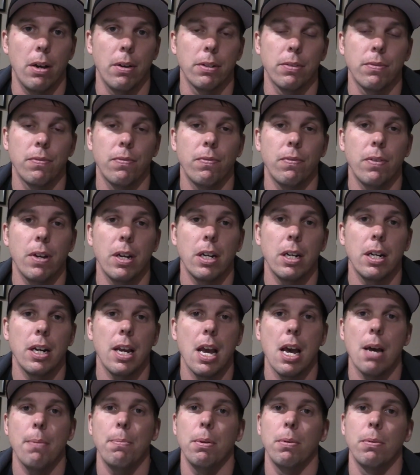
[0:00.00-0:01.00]
I was very
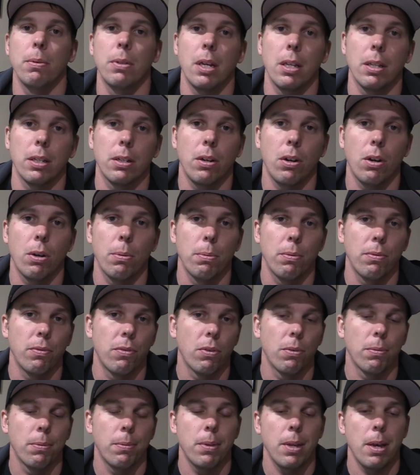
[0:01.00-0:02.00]
happy with how the car
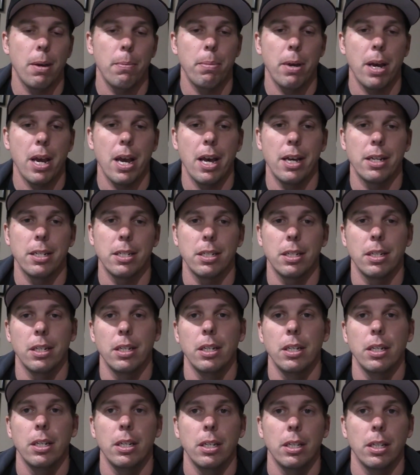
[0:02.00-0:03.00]
performed on that pass.
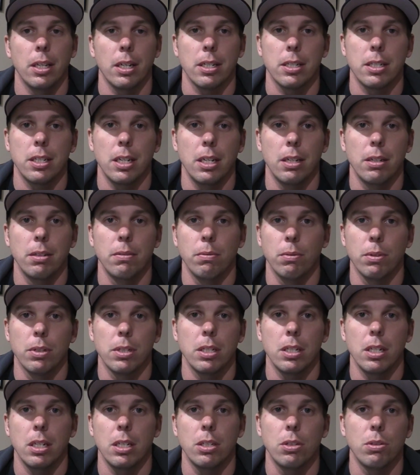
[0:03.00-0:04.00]
Like I said, once
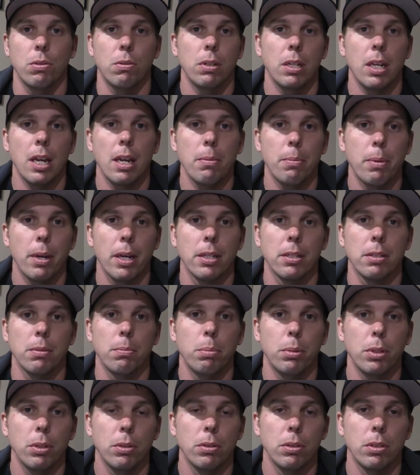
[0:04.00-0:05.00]
again, 28 pounds of
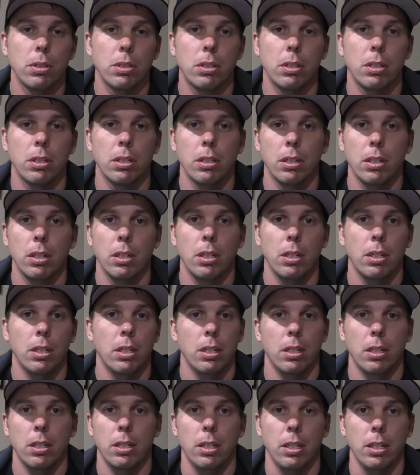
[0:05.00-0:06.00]
boost.
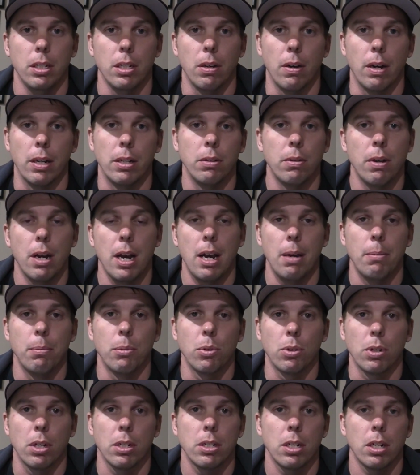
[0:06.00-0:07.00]
You know, I knew I had
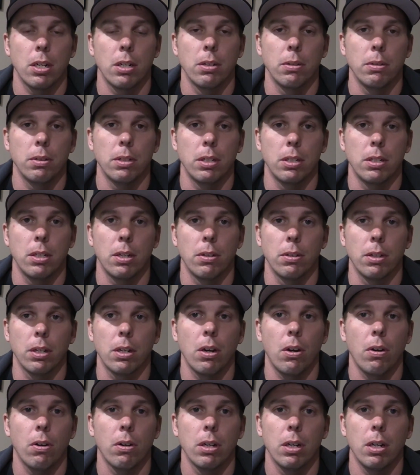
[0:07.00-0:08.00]
more to turn the
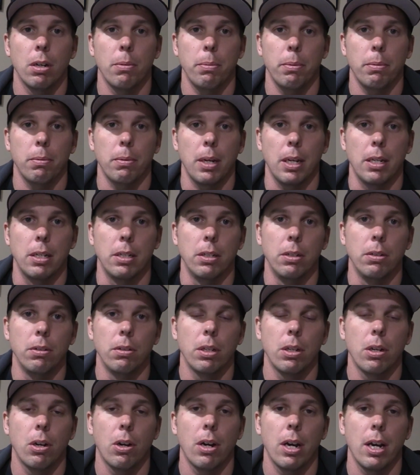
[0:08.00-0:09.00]
car up. I knew the
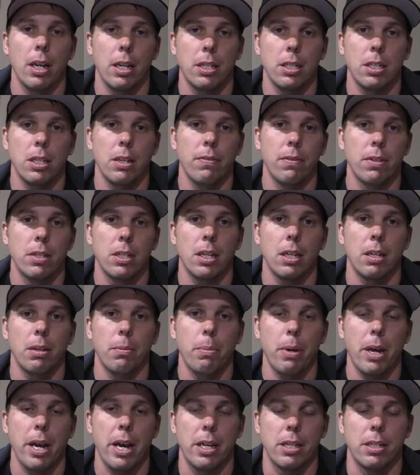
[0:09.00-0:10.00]
car had a 7-second
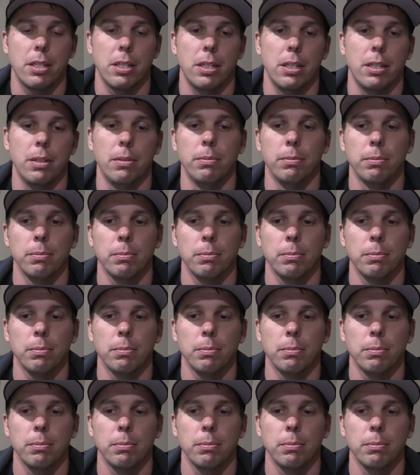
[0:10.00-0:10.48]
pass in it.